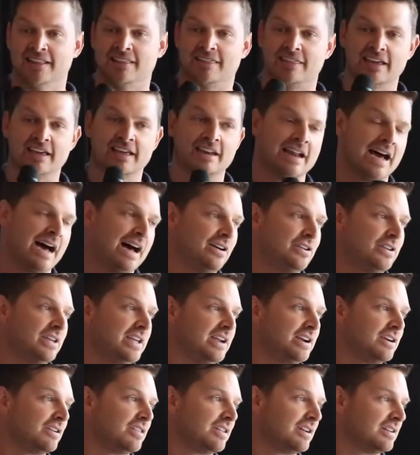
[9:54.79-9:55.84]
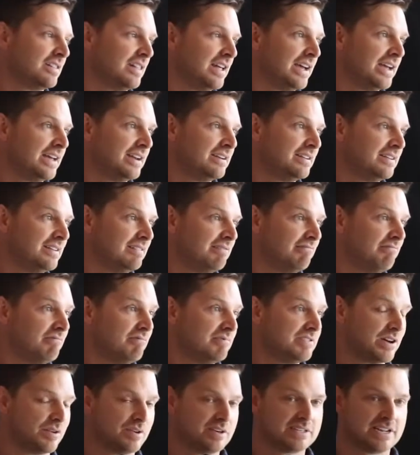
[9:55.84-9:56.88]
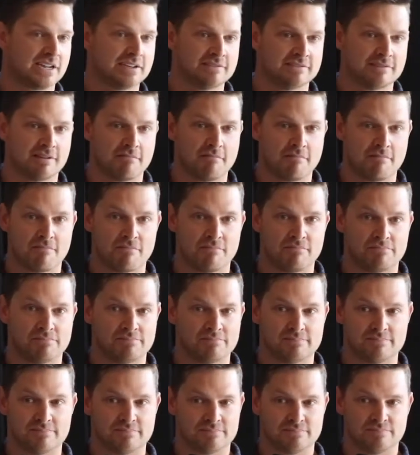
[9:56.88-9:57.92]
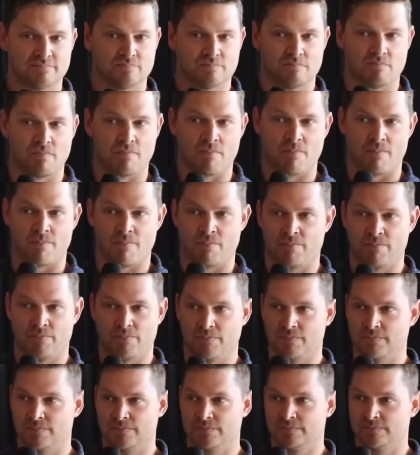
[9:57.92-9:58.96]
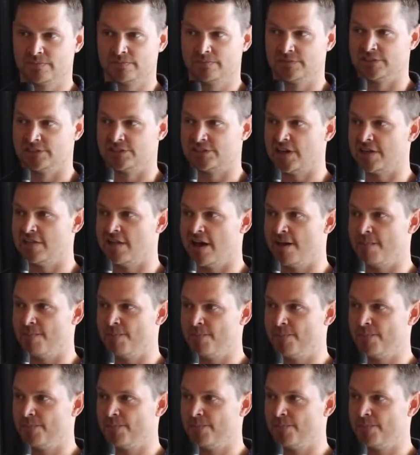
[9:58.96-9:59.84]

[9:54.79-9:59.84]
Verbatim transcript: then I'll hear their land. Is that what it says? Mm-mm. Doesn't say that.